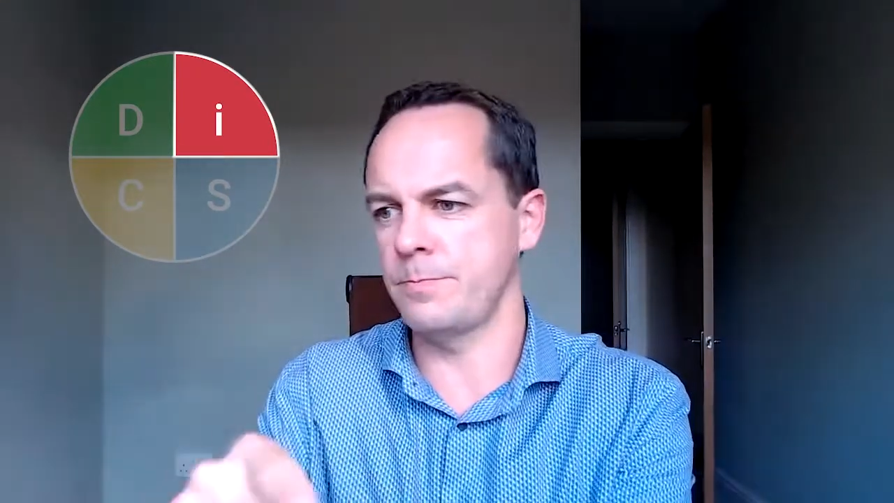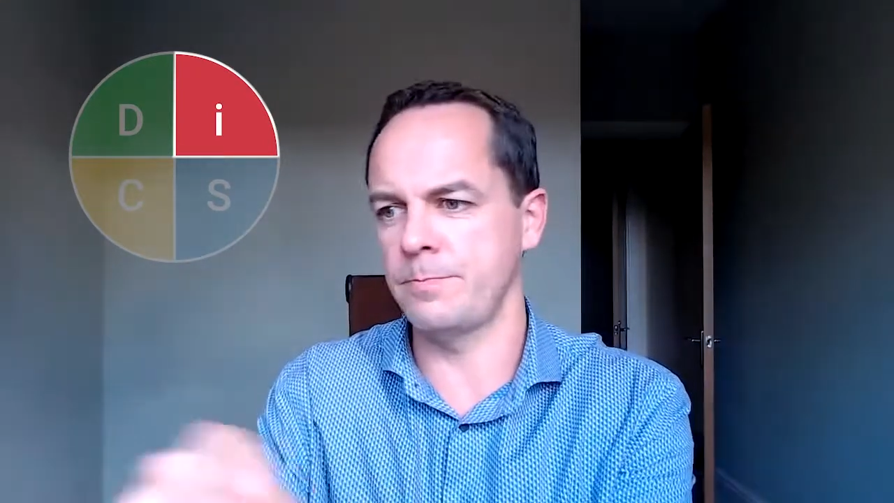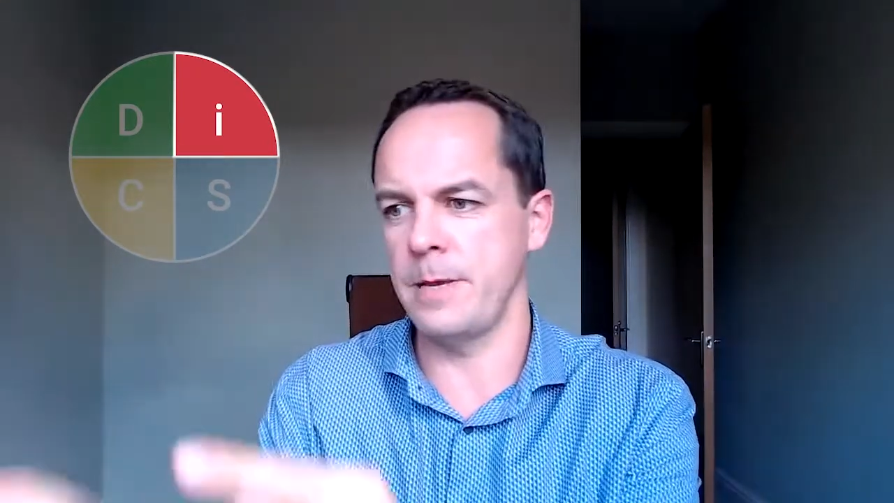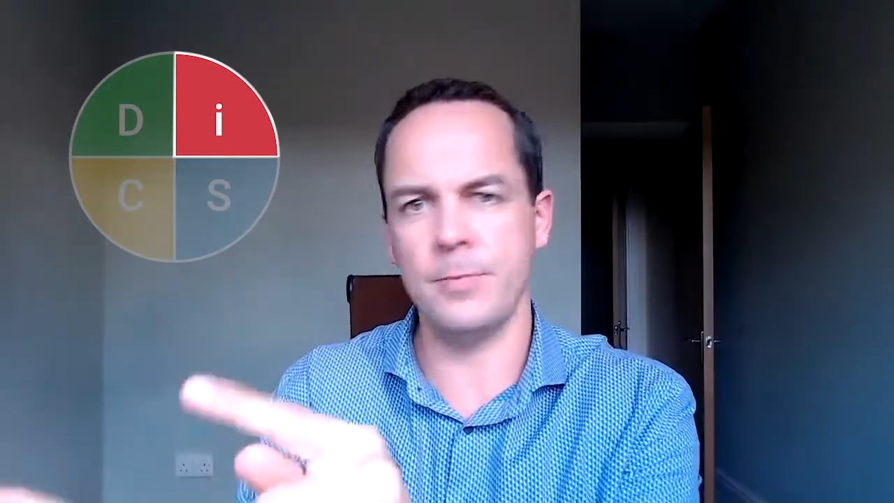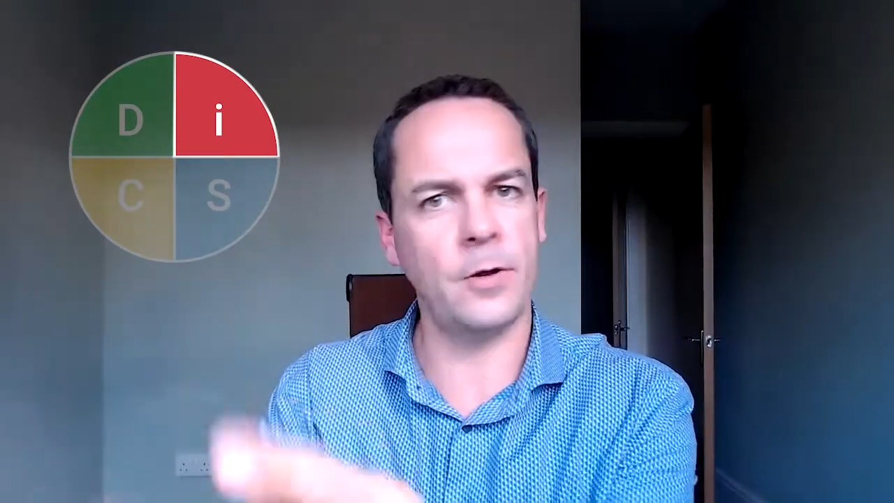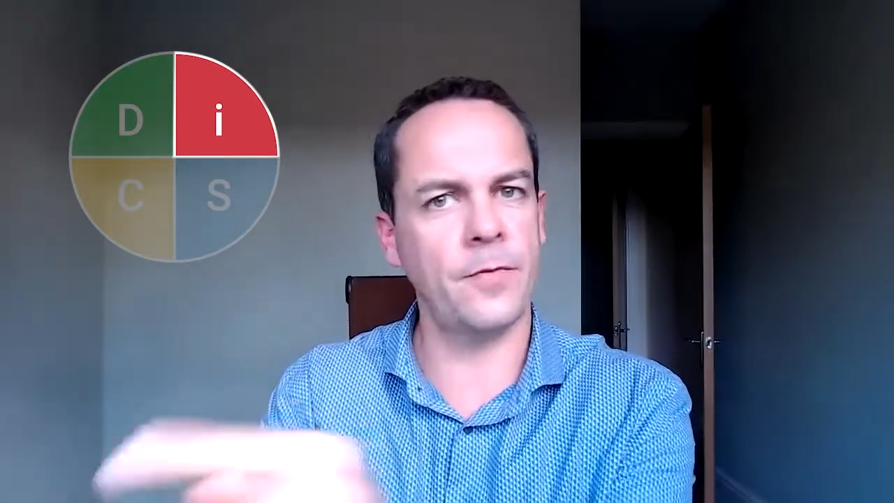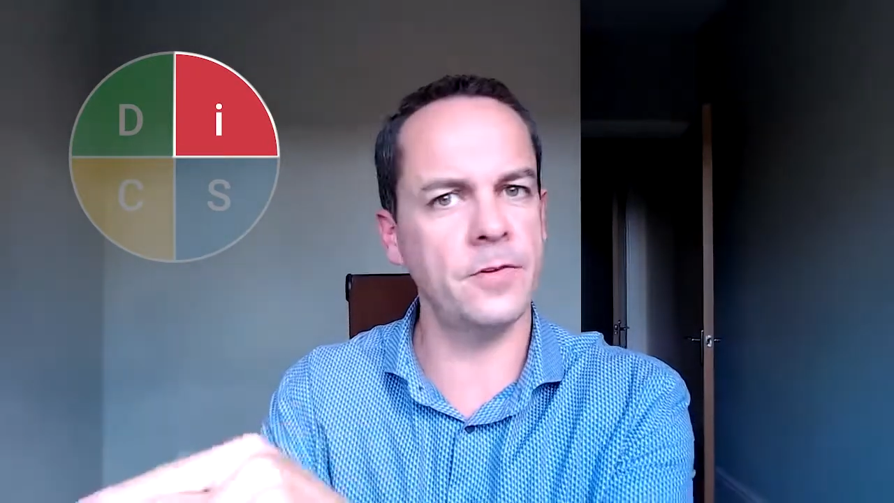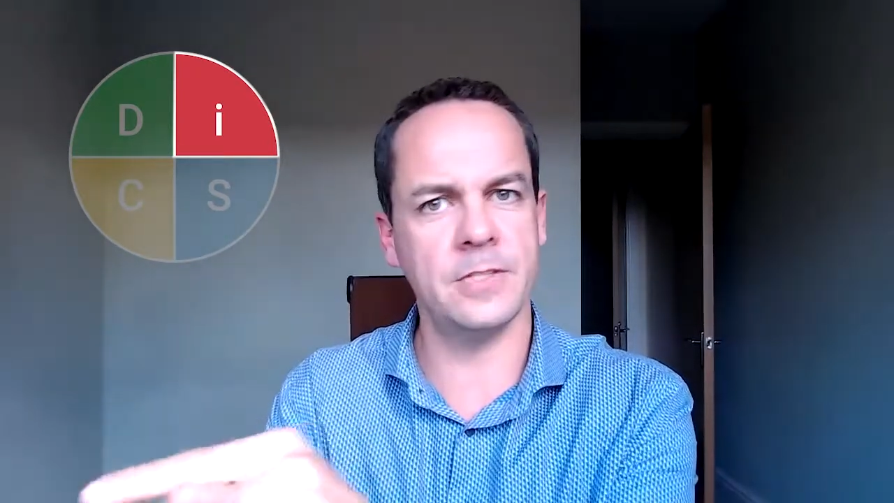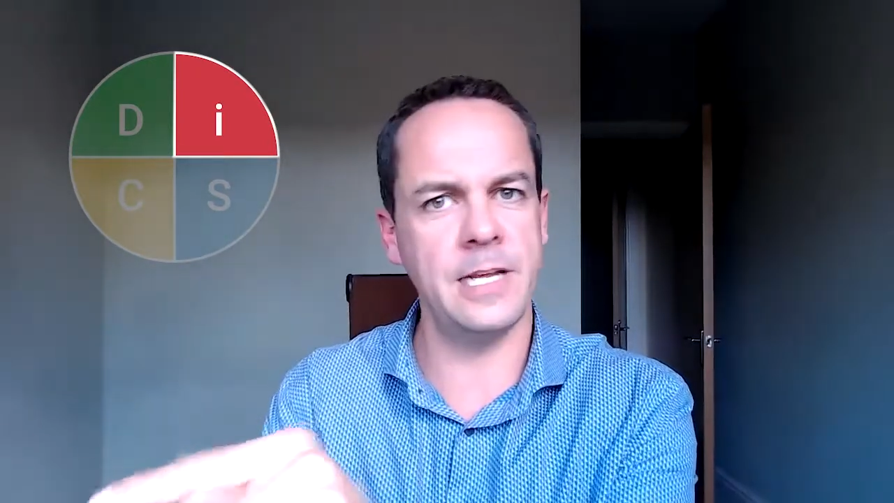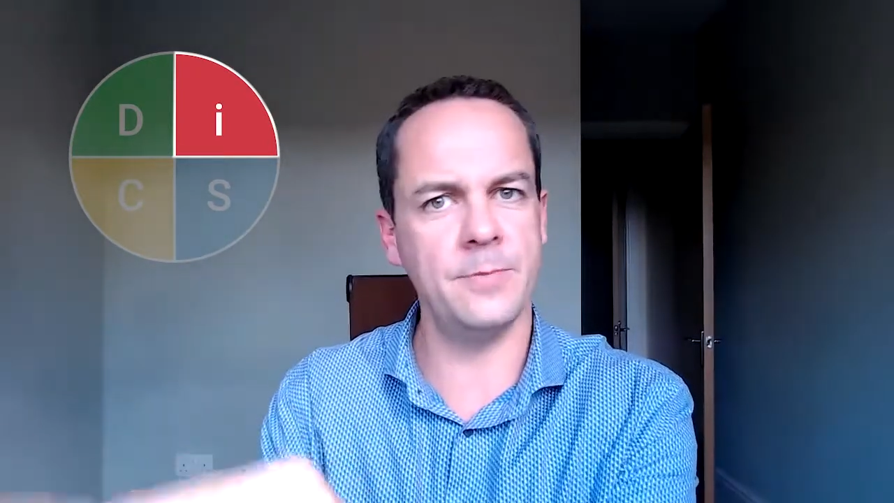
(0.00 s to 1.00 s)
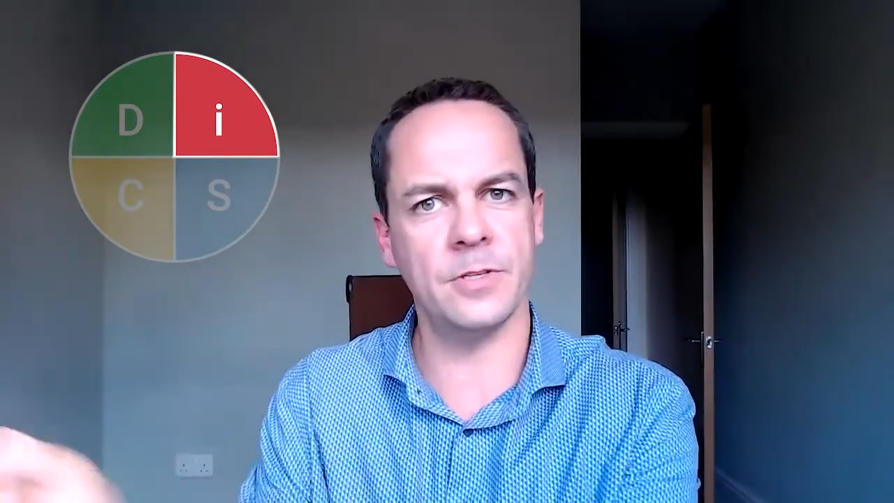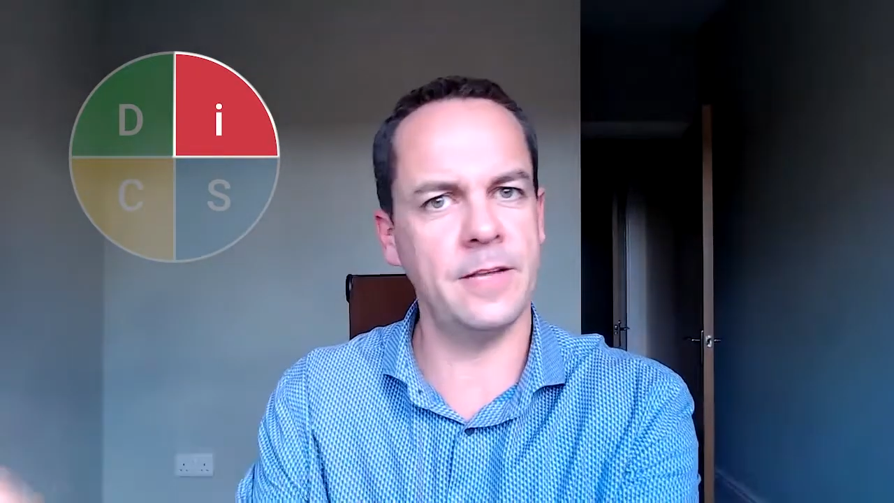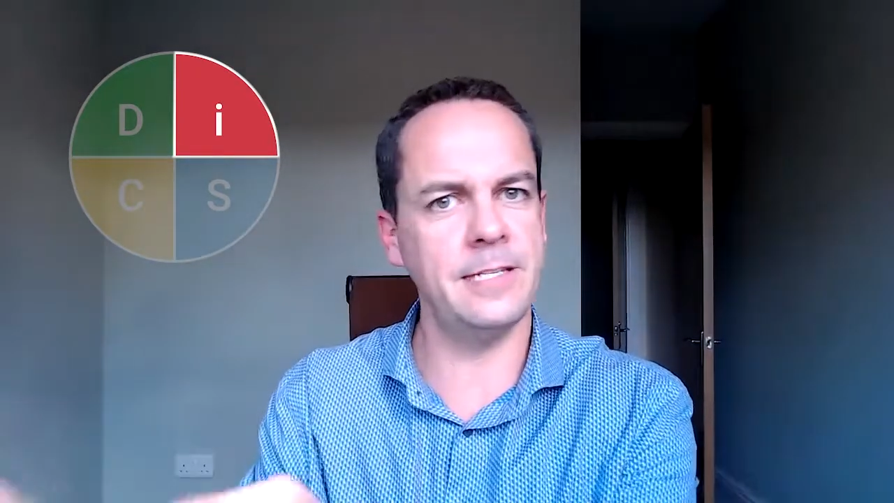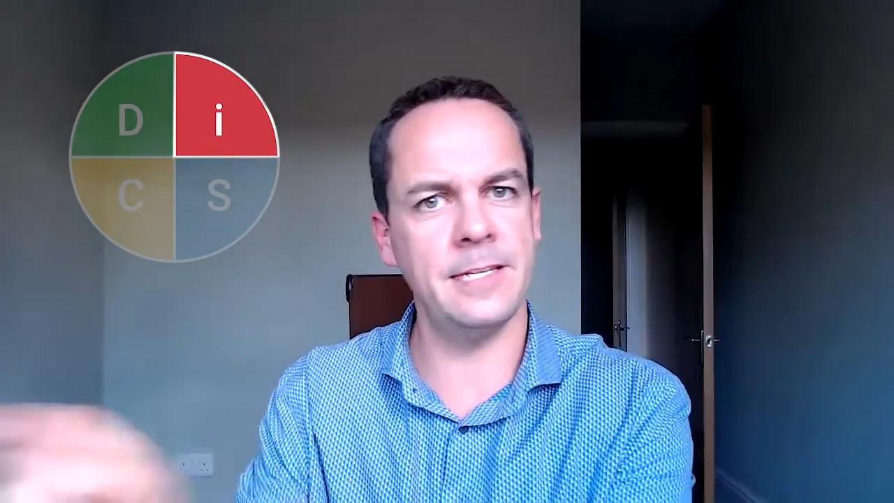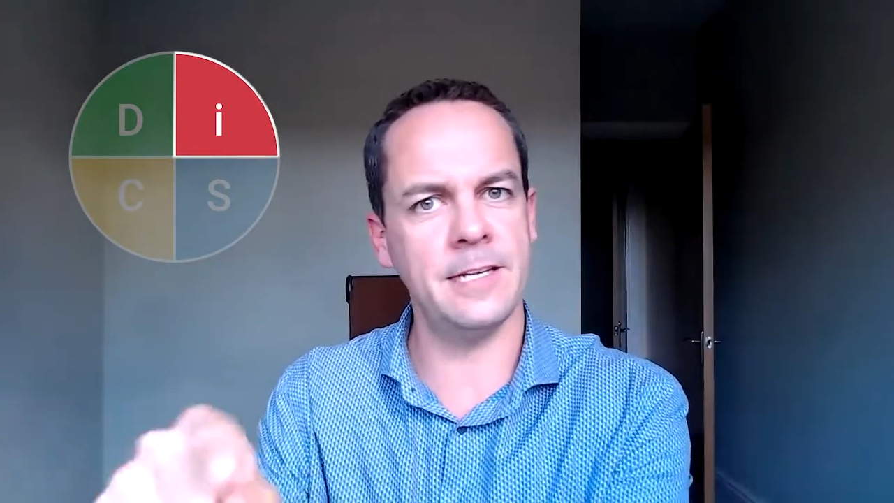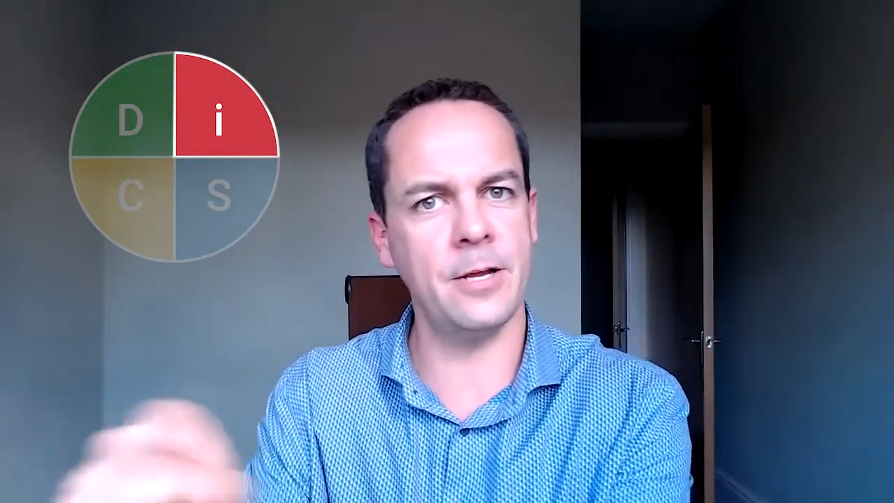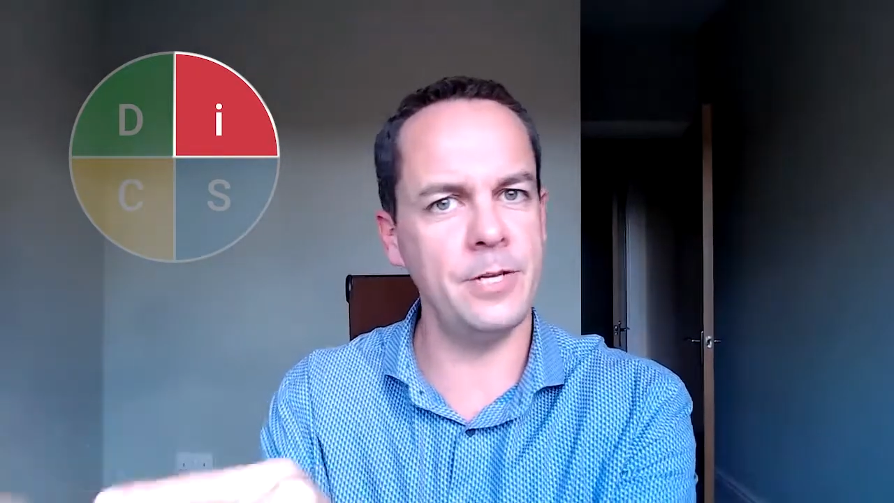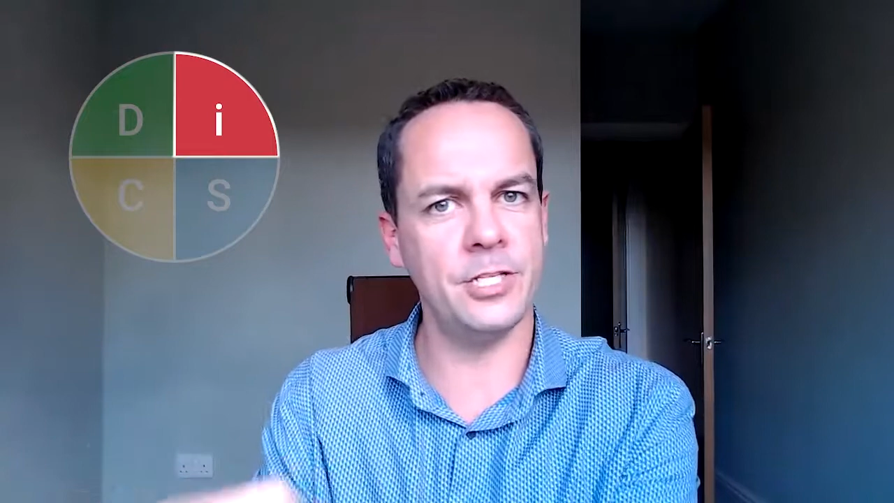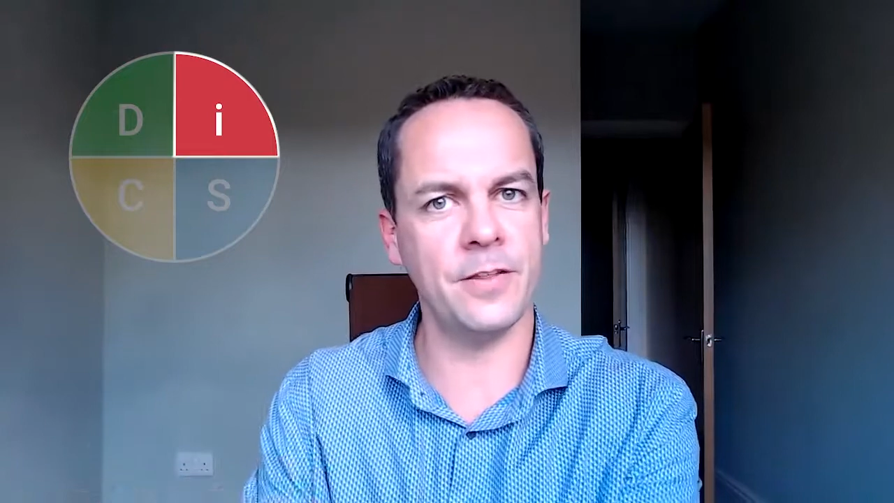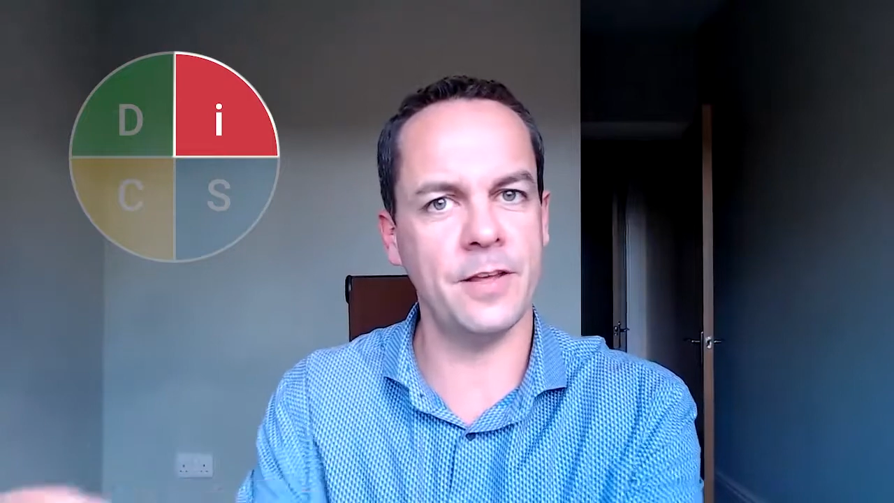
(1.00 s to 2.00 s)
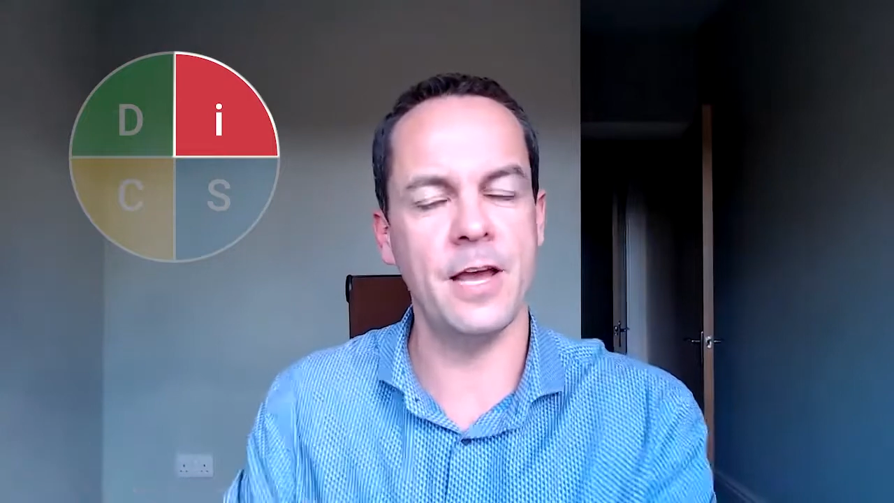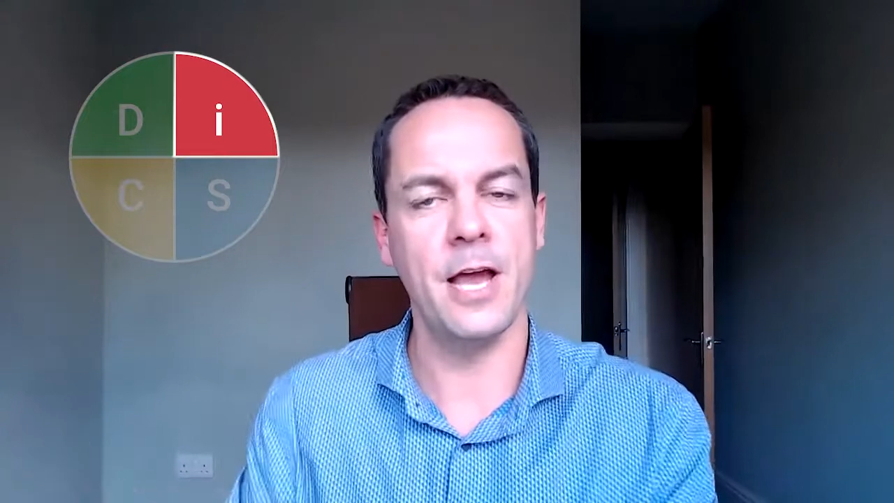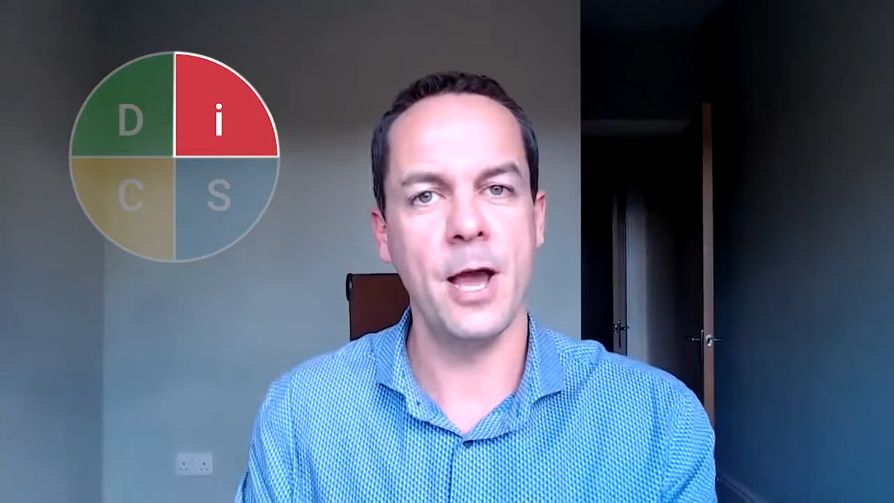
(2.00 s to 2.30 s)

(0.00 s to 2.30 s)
people on those teams, and they didn't know each other.